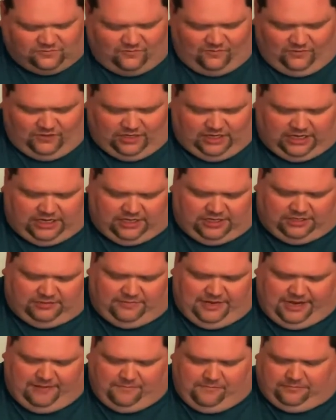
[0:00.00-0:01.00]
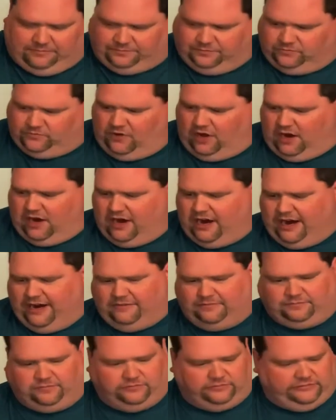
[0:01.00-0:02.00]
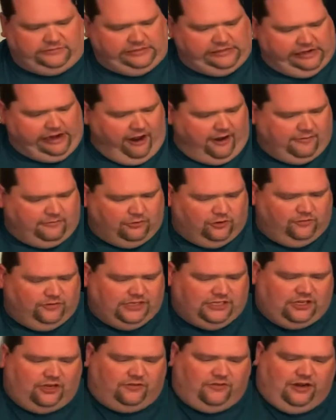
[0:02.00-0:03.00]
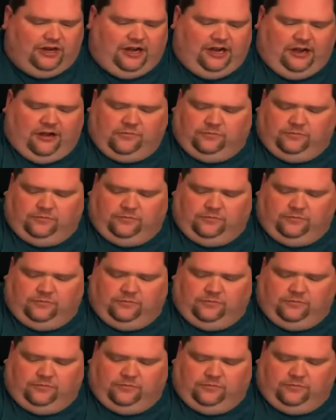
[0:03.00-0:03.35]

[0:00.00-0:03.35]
Oh, man. All right. Move these over here.